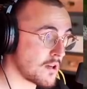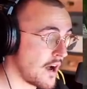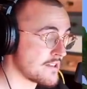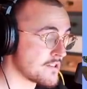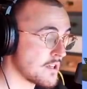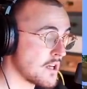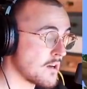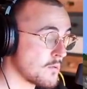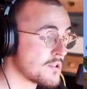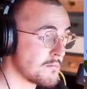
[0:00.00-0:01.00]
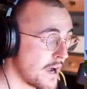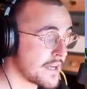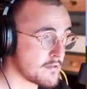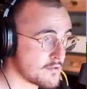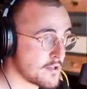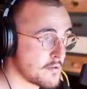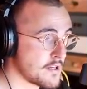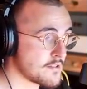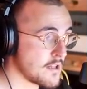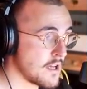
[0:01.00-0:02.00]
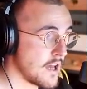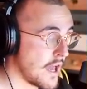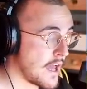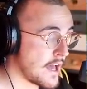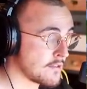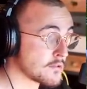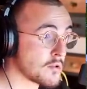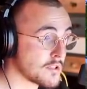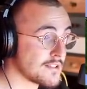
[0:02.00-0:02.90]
guys, with the Minecraft series. And not only